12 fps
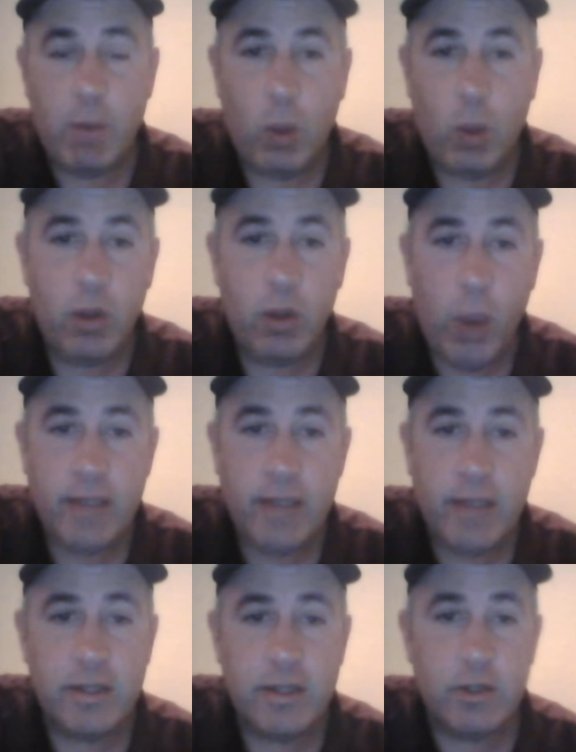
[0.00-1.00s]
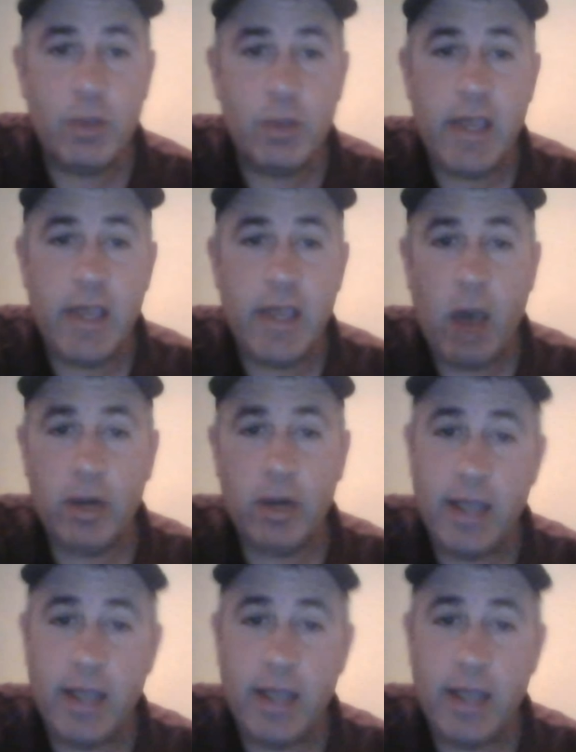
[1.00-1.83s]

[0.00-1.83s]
And one of the ways is to speak out